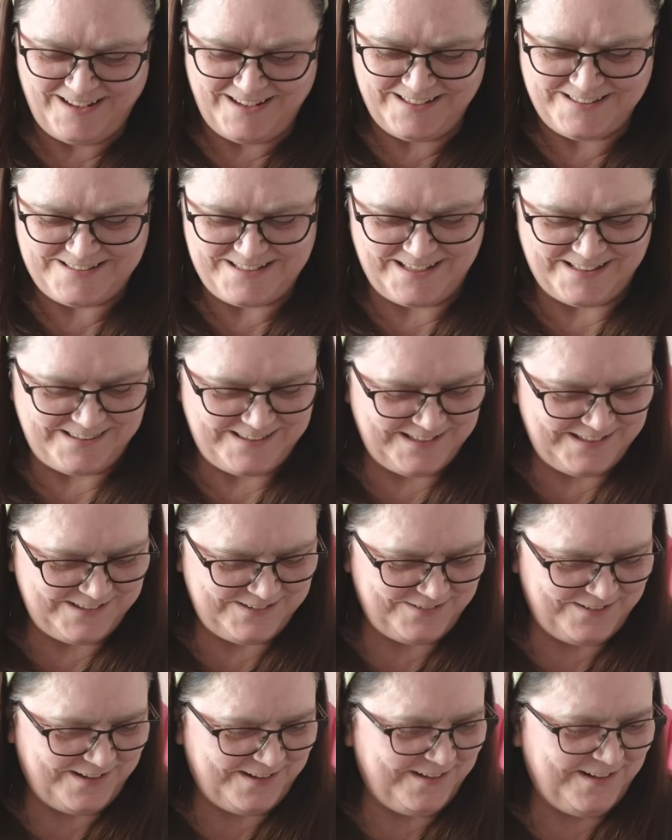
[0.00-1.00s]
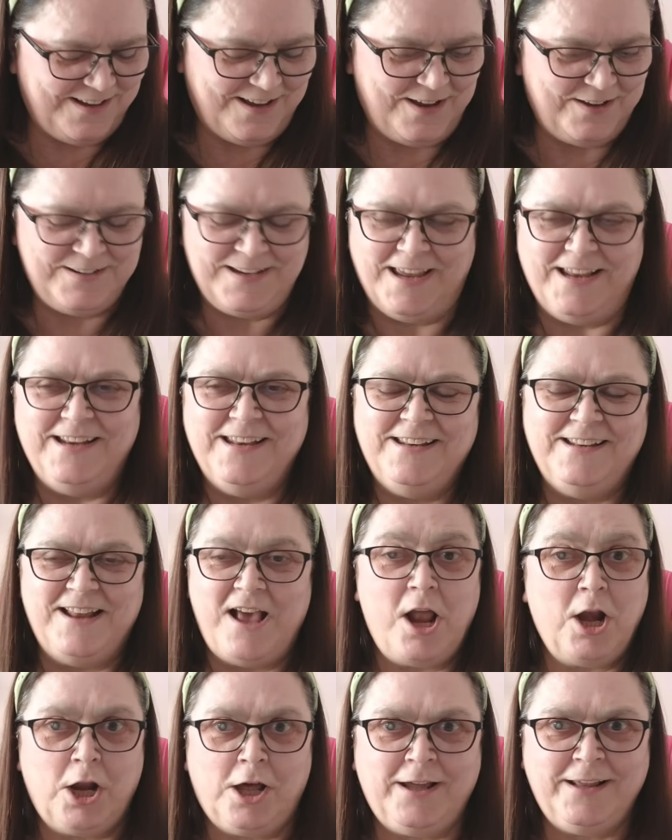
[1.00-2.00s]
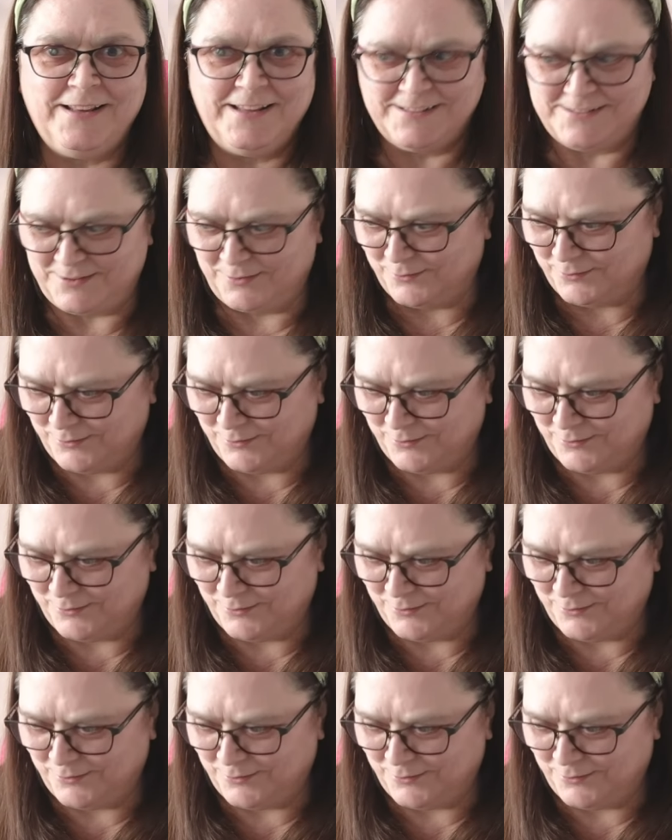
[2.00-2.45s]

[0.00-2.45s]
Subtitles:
Let's get this one. I'm getting it. I like this